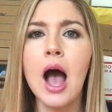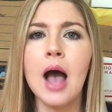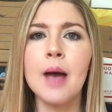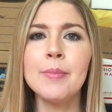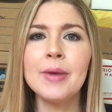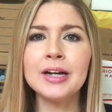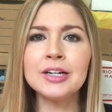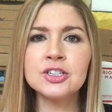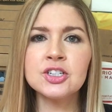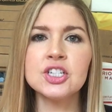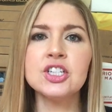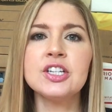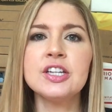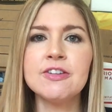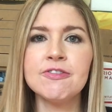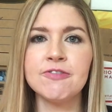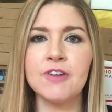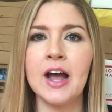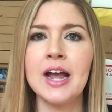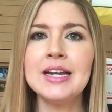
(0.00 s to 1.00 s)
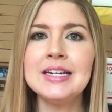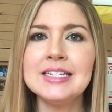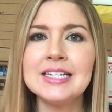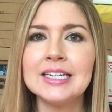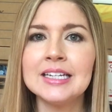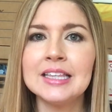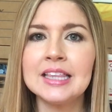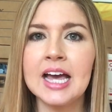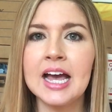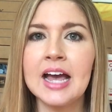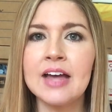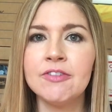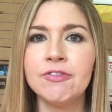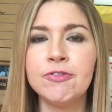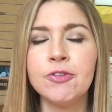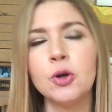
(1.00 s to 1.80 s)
I'm actually finding that